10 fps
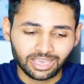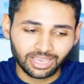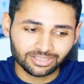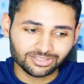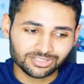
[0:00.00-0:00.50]

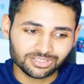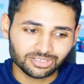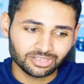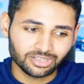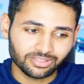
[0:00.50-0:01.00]
And
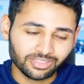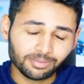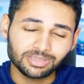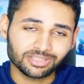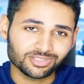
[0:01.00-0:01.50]
that
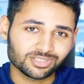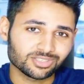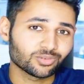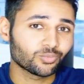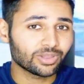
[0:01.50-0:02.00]

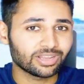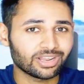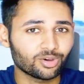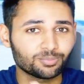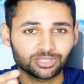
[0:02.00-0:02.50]
means we are
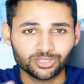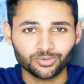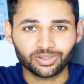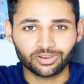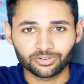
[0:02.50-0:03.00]
now
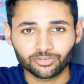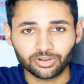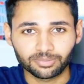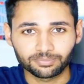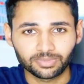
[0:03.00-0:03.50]
pursuing our
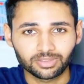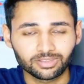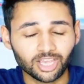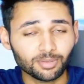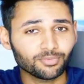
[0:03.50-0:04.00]
dream.
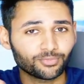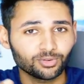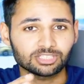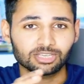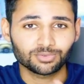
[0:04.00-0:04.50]
I'm a
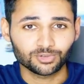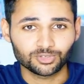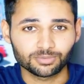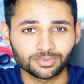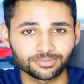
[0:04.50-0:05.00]
full-time
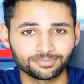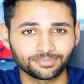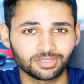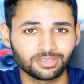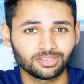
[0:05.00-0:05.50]
YouTuber,
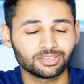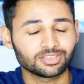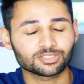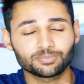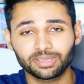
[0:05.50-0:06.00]

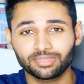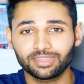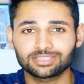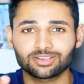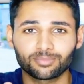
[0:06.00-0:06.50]
so big
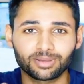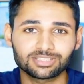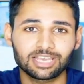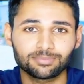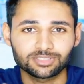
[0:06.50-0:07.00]
things are about
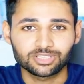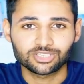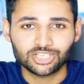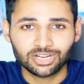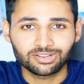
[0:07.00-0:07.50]
to happen to
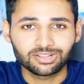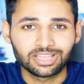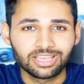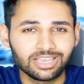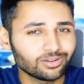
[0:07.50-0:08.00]
this channel.
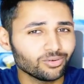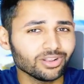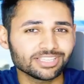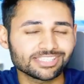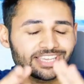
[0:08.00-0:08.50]
And all I
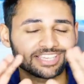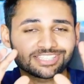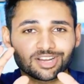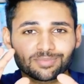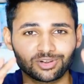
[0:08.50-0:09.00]
can say is
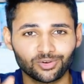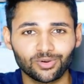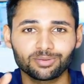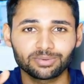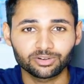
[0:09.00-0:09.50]
that I'm
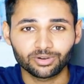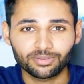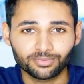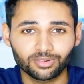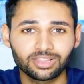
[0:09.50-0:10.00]
incredibly
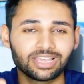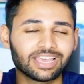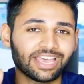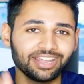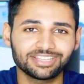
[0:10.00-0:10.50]
grateful
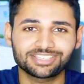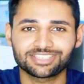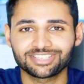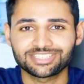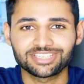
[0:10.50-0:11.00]
and
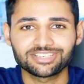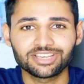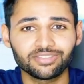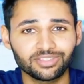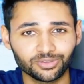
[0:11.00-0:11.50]
excited
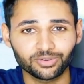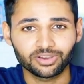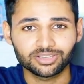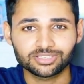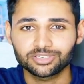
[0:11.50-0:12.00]
that you
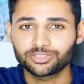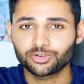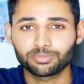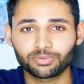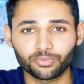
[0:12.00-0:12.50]
guys can
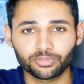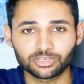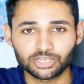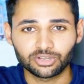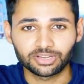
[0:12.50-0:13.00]
join me for the
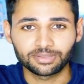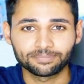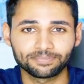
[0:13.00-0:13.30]
journey.